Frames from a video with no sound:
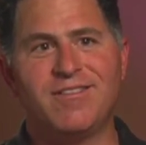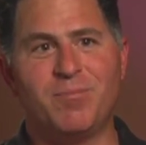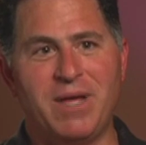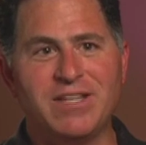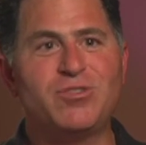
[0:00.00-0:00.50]

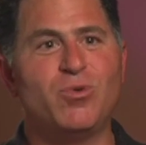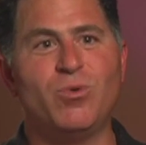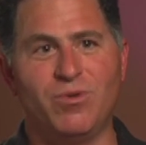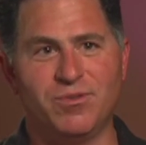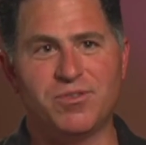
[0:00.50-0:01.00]
the best
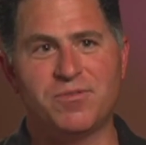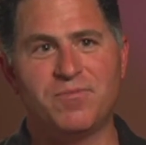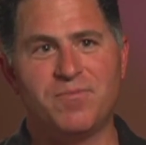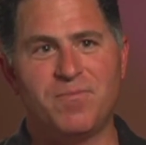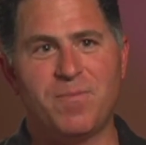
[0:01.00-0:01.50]
tools
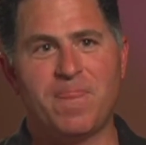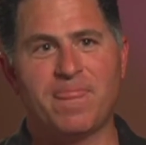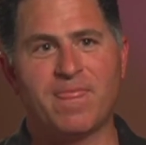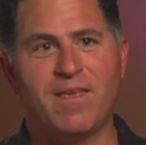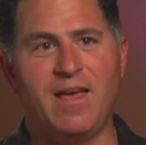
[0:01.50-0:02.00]

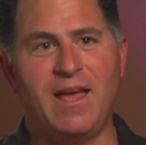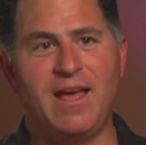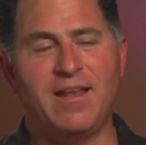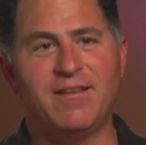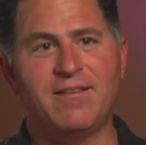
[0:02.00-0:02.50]

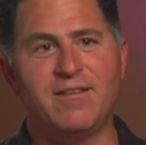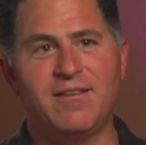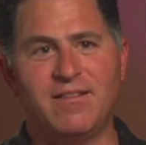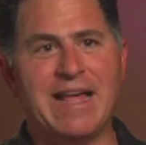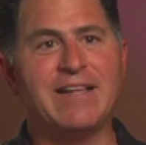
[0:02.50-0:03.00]
and
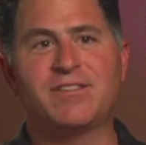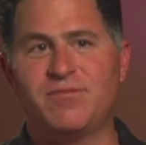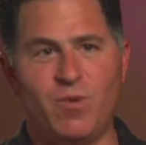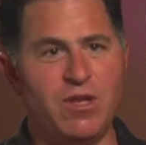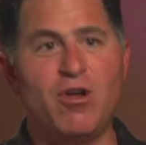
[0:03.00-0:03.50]

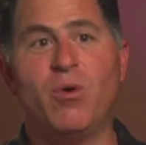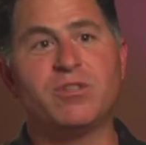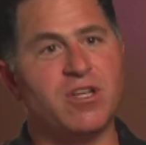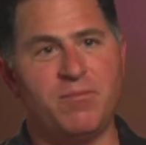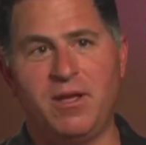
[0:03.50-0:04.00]
that's we know
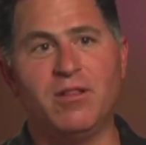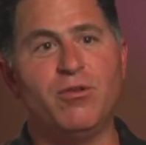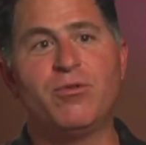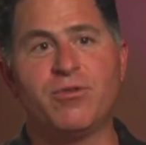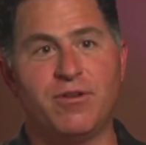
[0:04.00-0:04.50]
is going to be a
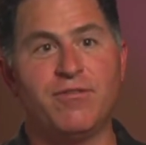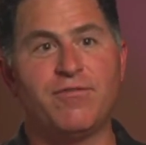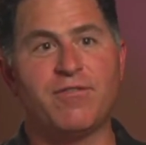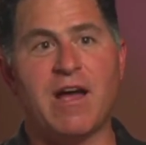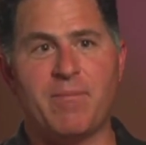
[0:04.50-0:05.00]
lucrative